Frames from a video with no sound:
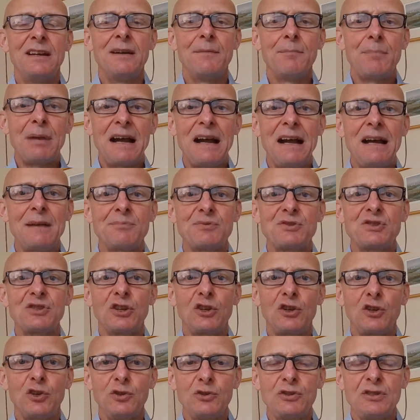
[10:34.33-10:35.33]
perhaps the
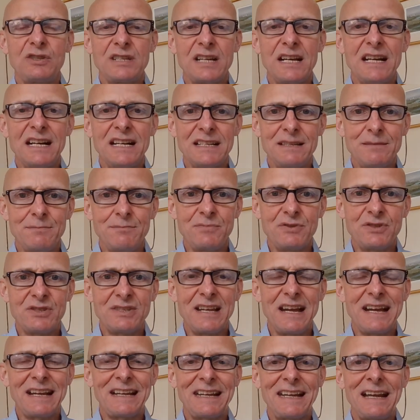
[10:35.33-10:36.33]
good times
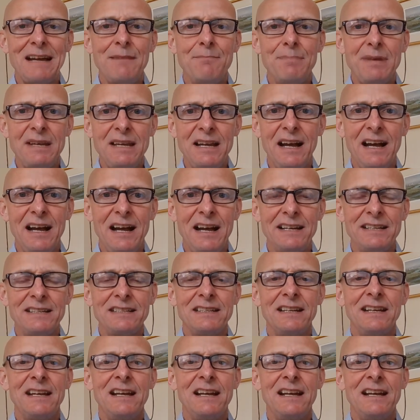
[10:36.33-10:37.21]
that can be had